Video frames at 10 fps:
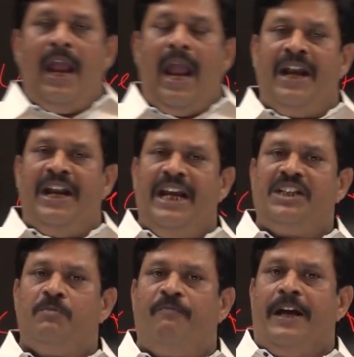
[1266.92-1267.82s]
And
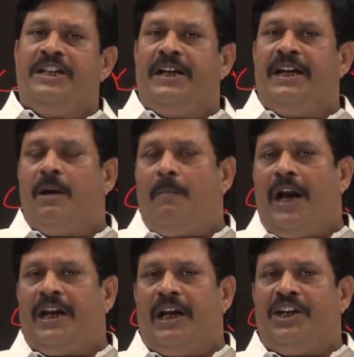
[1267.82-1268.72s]
each phase center
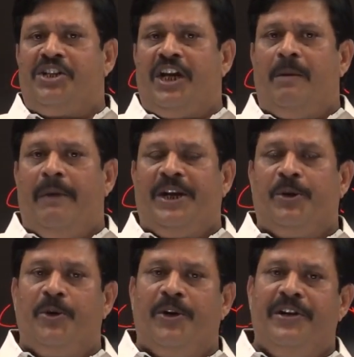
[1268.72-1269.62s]
particle is shared by
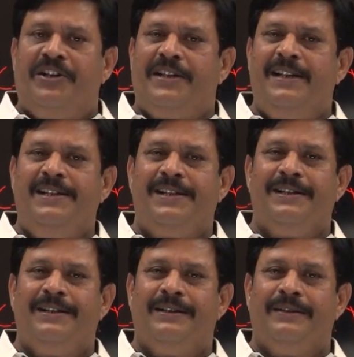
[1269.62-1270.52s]
2 unit cells.
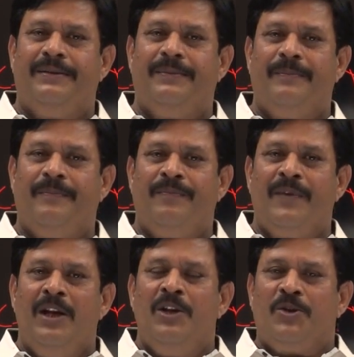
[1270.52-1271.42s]

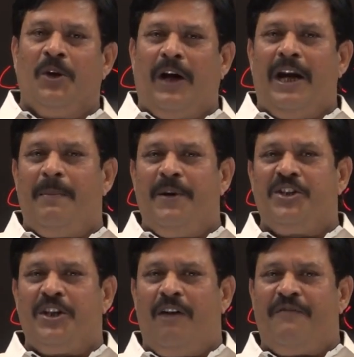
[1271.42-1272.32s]
So
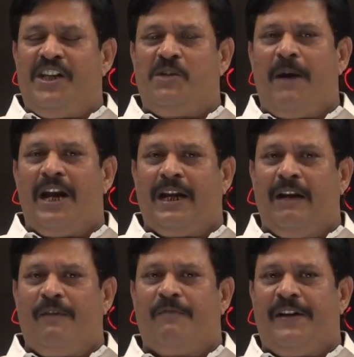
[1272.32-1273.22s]
contribution of each
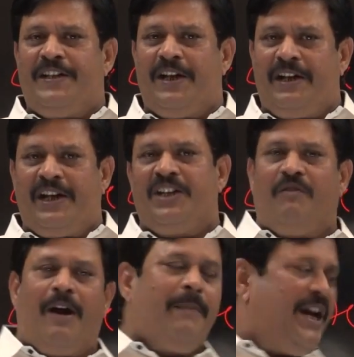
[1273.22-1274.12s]
particle for phase center is
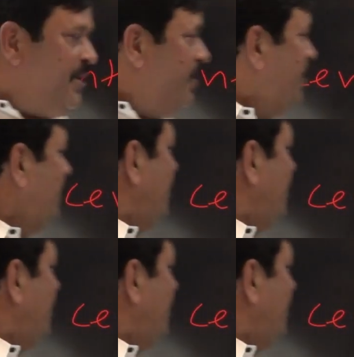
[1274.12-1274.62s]
1 by 2.